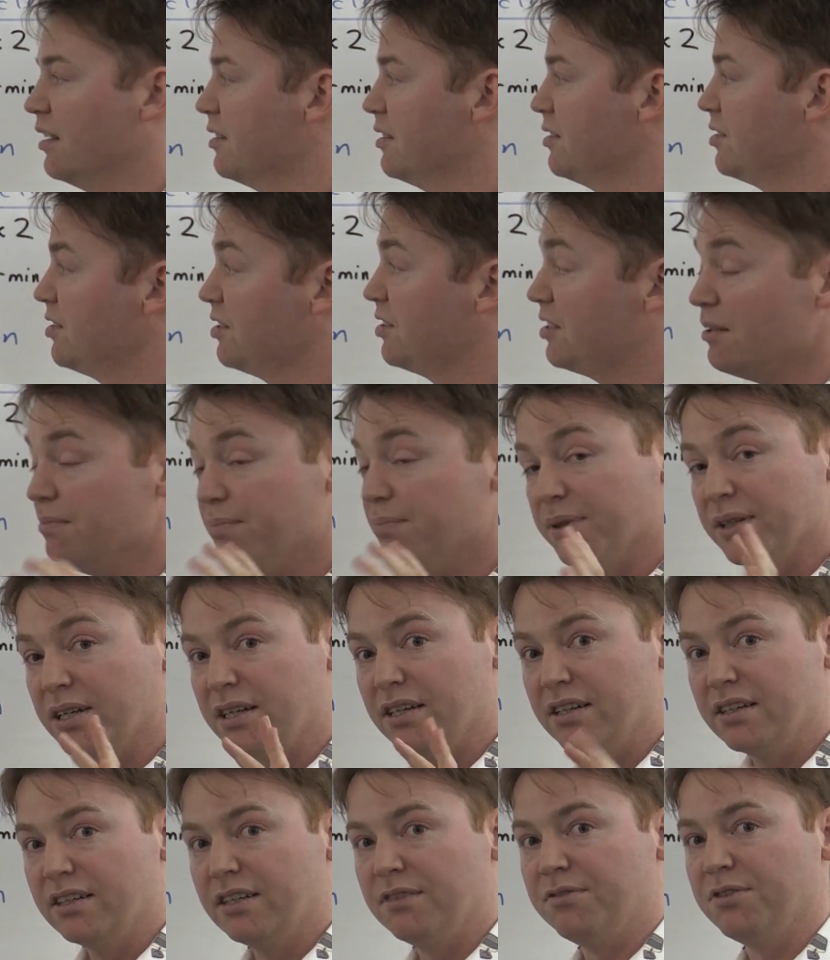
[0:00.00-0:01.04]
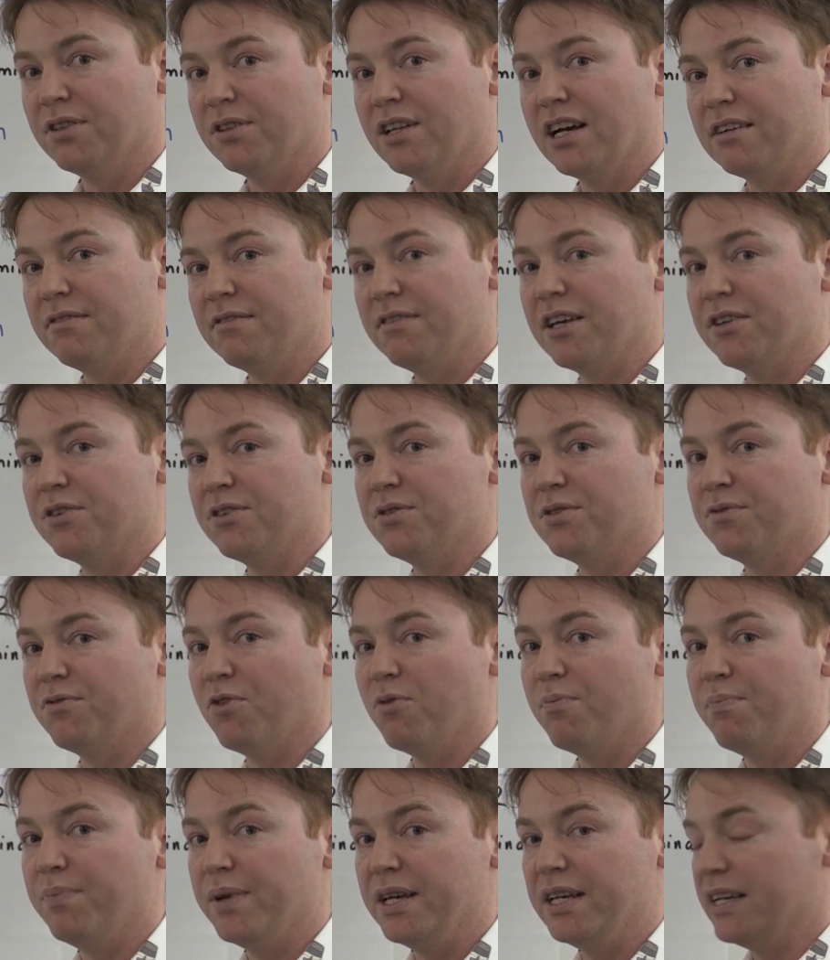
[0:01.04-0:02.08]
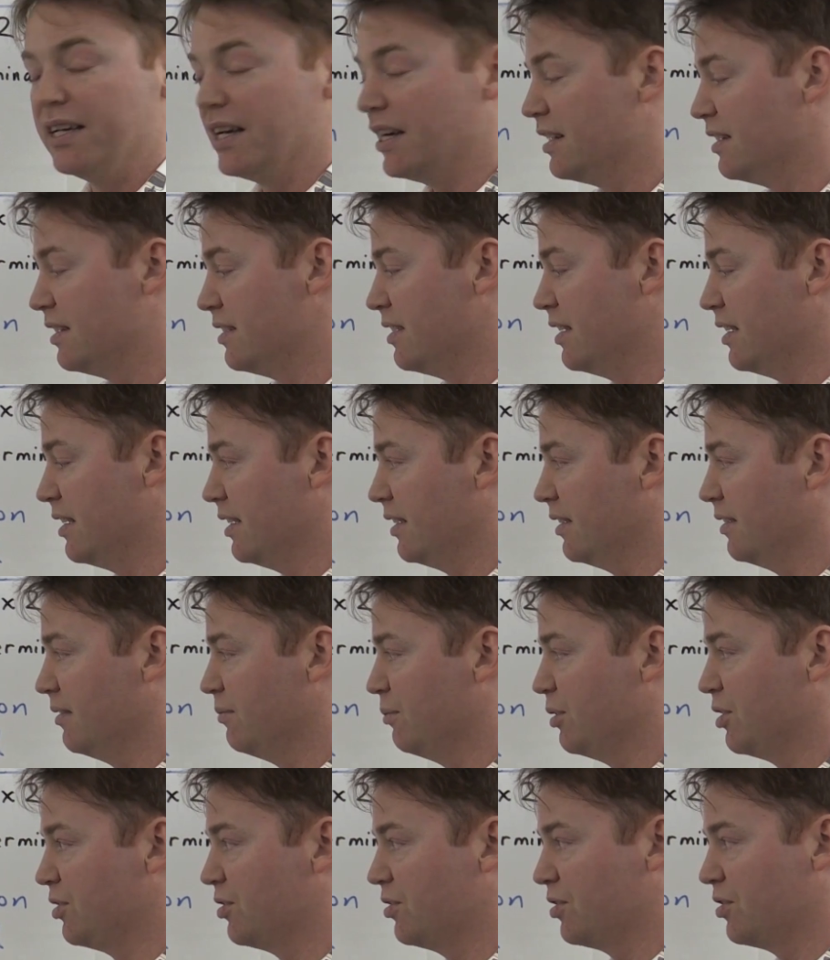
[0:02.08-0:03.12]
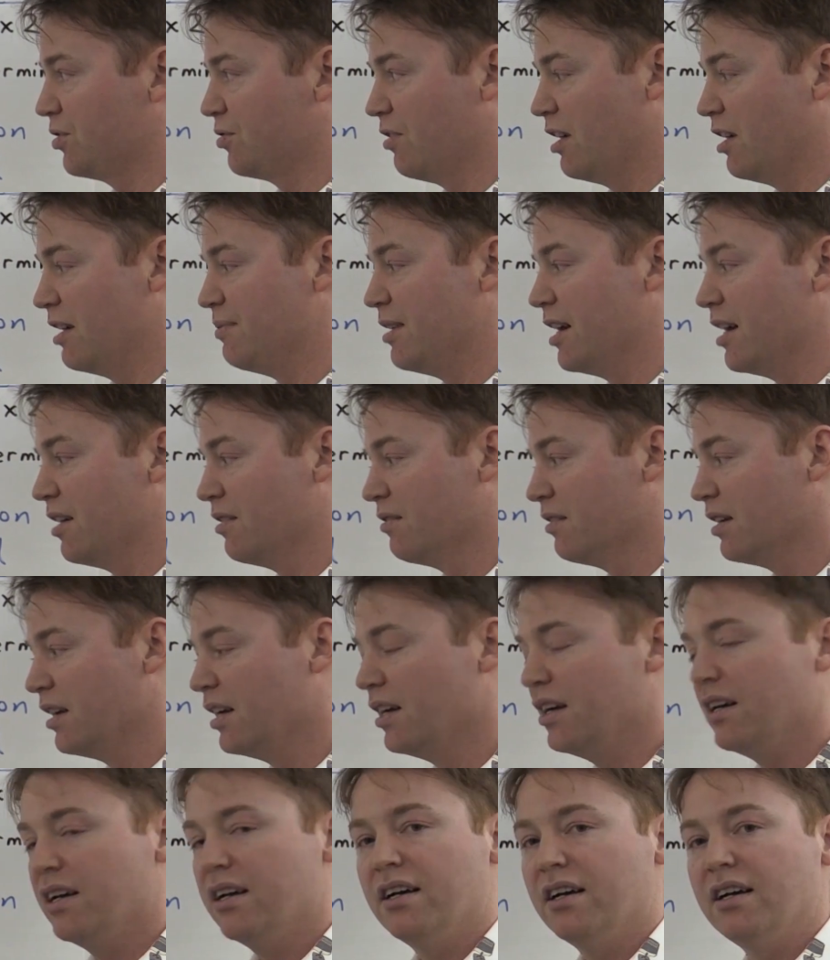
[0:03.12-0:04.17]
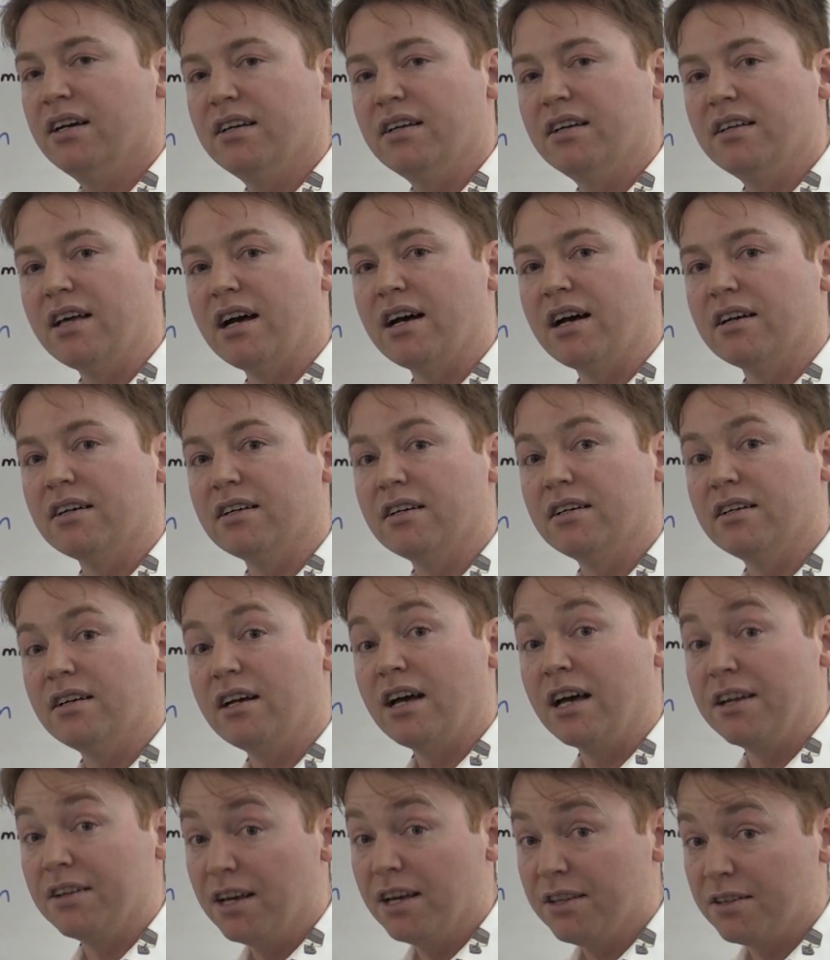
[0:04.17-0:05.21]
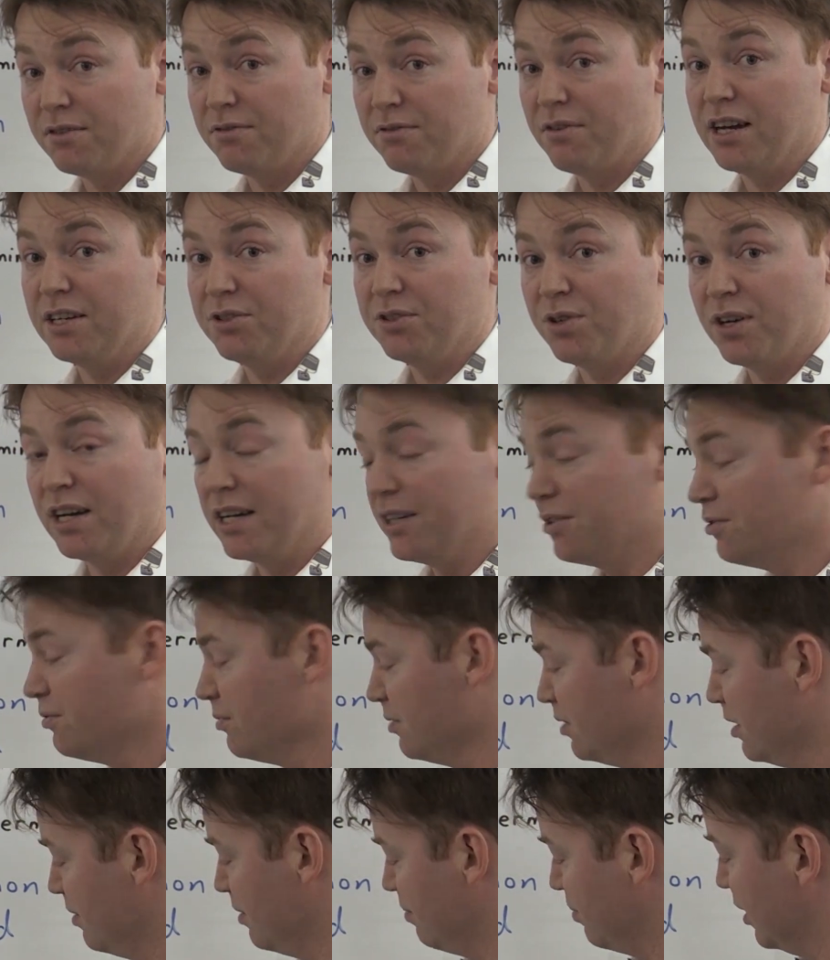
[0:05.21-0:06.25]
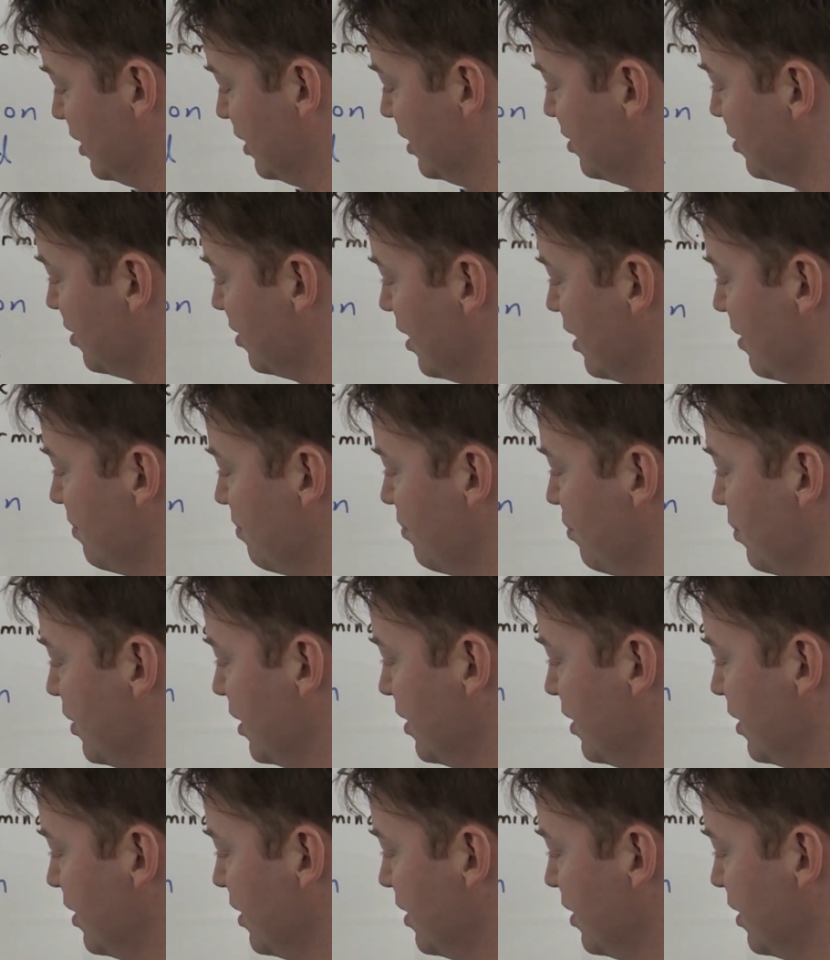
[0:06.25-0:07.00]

simpler, if you like, values for B and D, which describe now uh, another right triangle, but this time